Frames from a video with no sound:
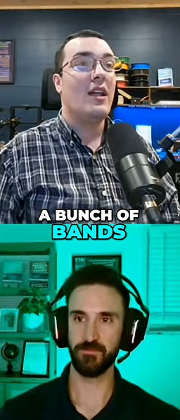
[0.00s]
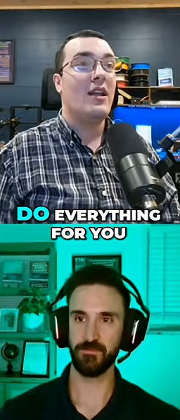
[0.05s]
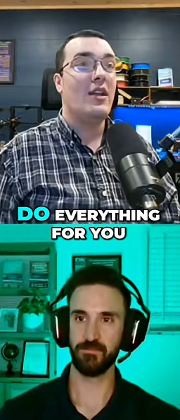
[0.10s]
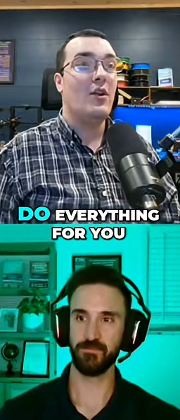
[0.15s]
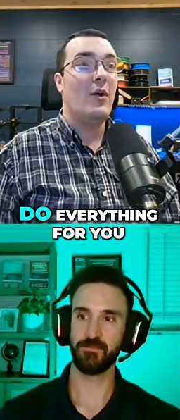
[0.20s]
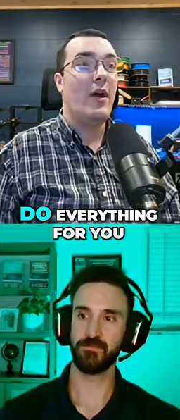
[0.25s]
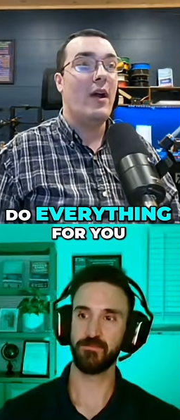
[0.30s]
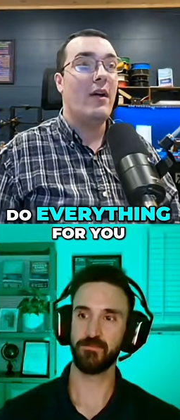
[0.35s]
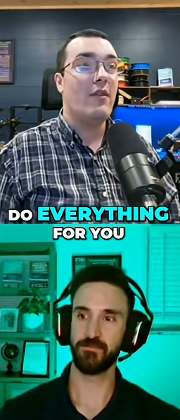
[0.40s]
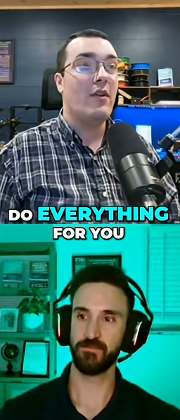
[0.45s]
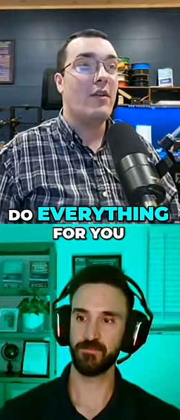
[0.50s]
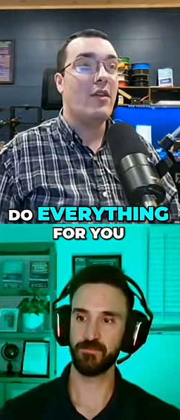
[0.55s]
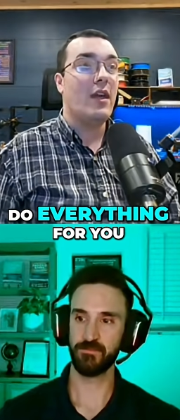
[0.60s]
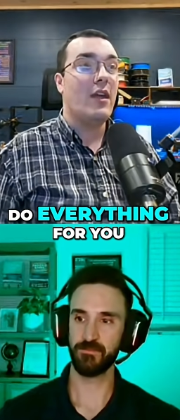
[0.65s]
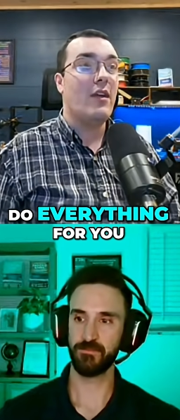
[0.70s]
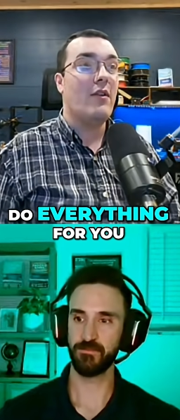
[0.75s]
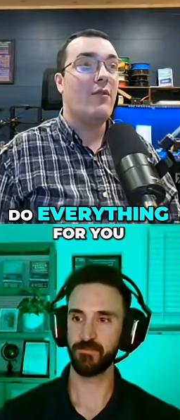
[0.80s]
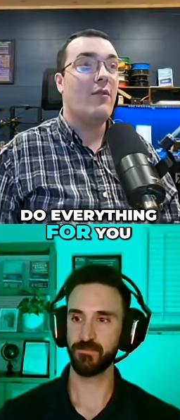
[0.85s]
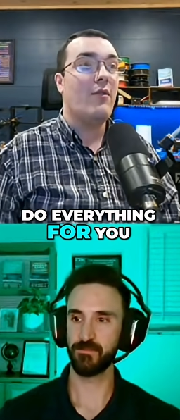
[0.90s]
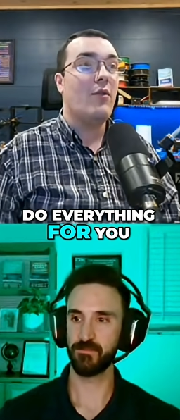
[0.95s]
Speaker 1: do
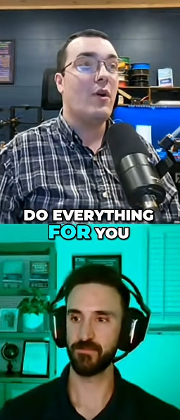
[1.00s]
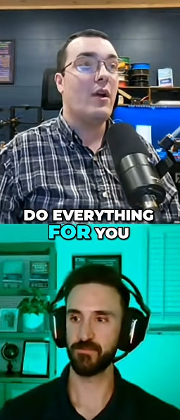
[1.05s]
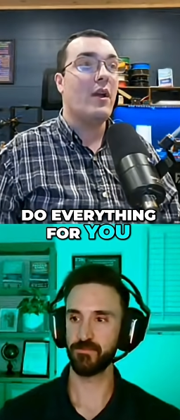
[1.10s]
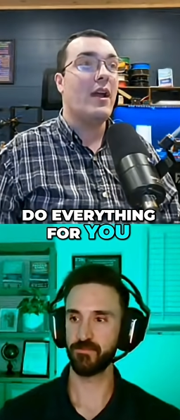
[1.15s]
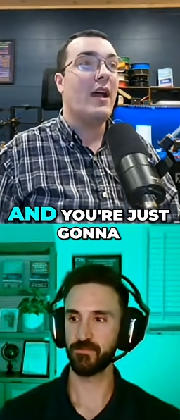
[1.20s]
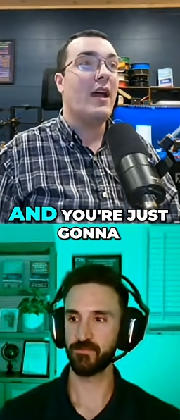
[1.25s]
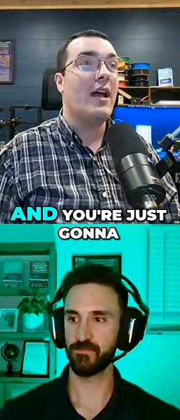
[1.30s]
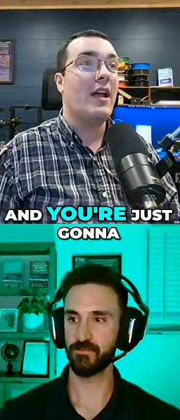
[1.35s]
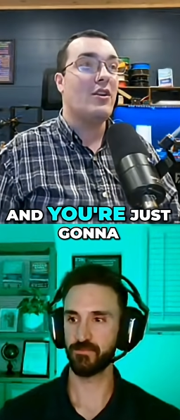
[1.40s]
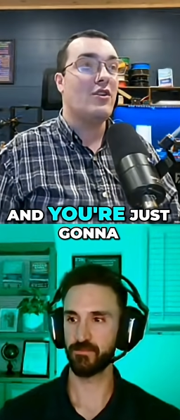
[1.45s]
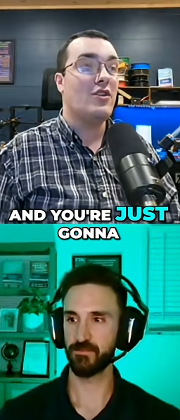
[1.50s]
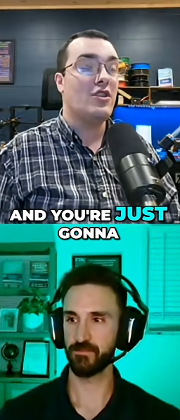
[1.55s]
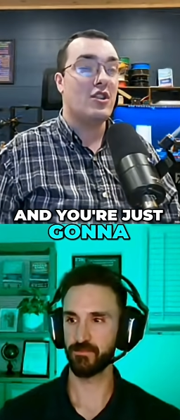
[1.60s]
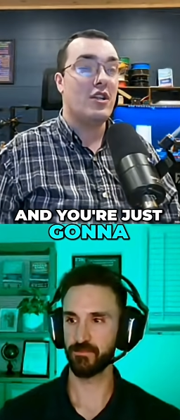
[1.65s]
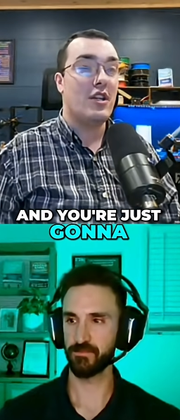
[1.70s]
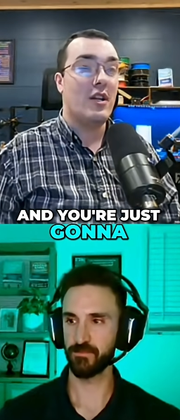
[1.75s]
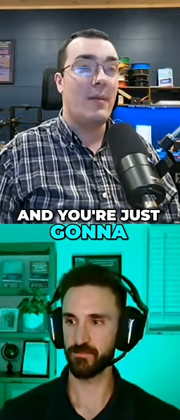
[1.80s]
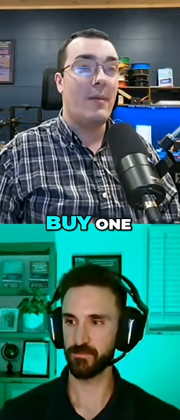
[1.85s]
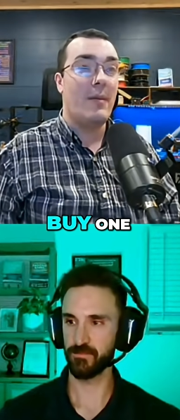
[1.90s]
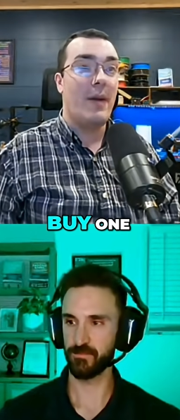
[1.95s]
everything for you, and you're
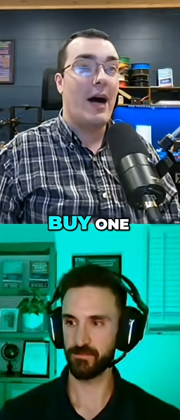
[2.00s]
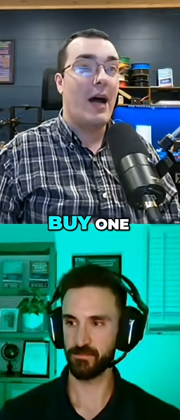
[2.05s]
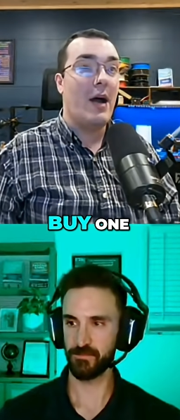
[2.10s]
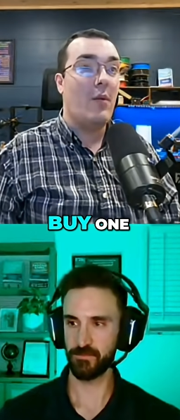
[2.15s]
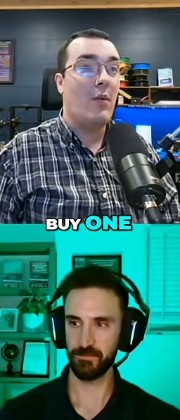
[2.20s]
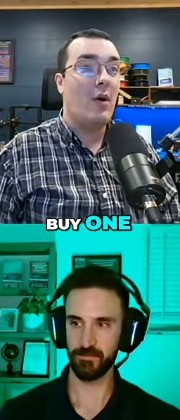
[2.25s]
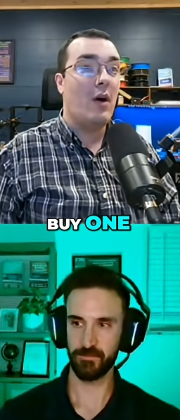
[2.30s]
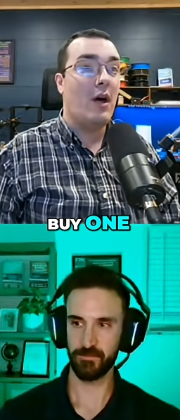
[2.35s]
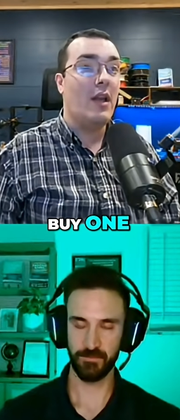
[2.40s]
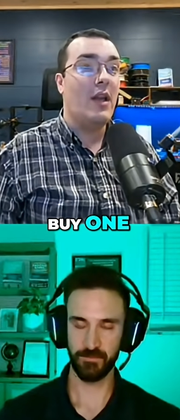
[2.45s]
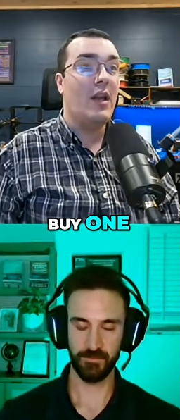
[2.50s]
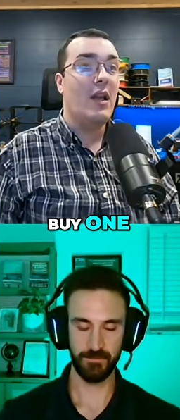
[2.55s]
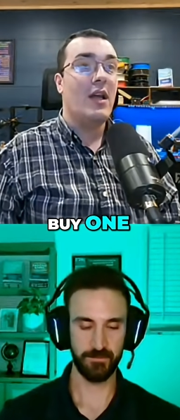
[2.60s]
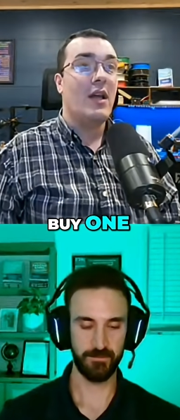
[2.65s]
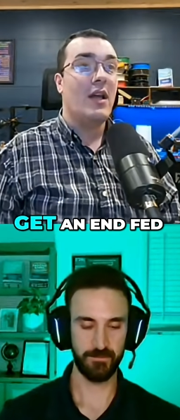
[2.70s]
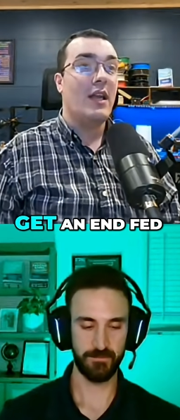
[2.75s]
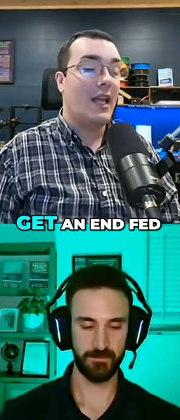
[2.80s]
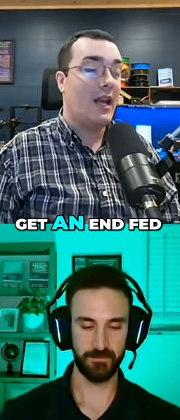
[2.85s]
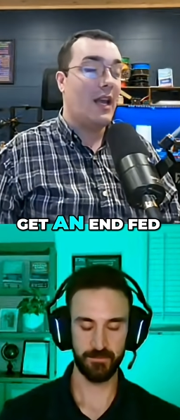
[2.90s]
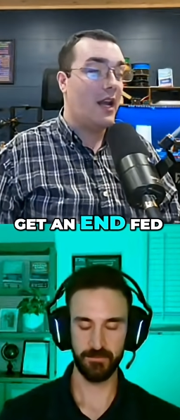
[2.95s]
just going to buy one,
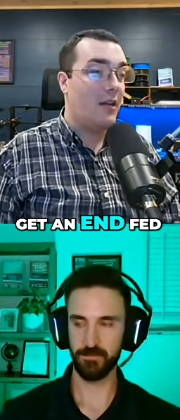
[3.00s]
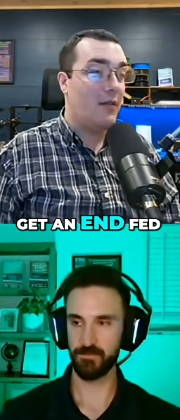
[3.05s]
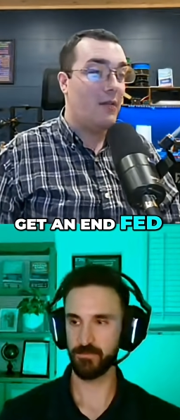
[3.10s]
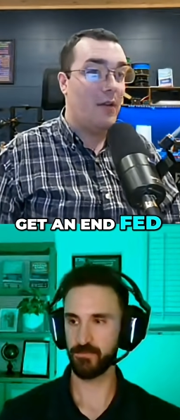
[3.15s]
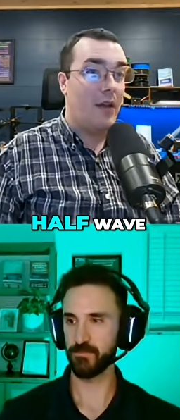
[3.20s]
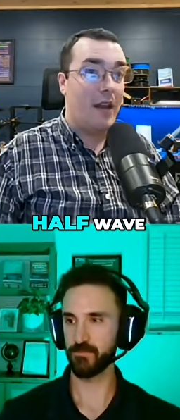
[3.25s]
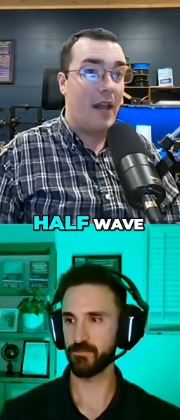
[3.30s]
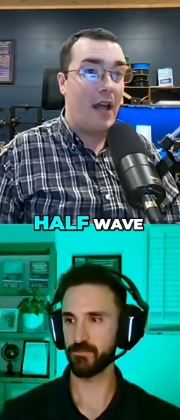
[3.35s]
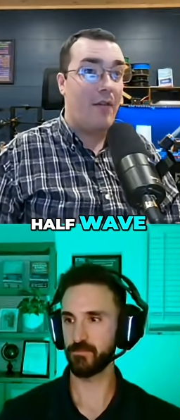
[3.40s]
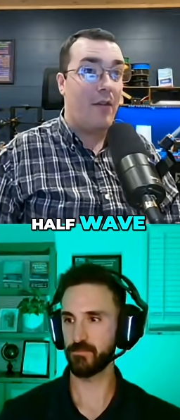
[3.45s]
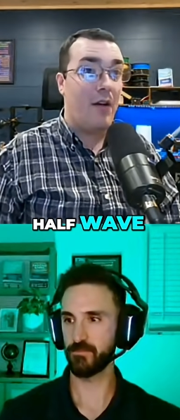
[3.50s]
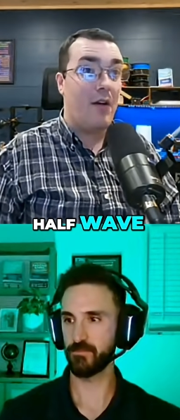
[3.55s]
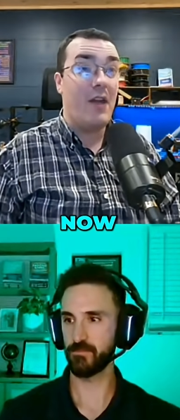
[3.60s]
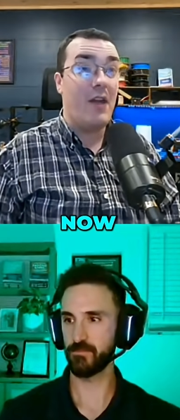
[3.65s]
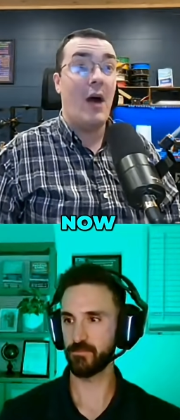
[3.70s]
get an end fed half wave.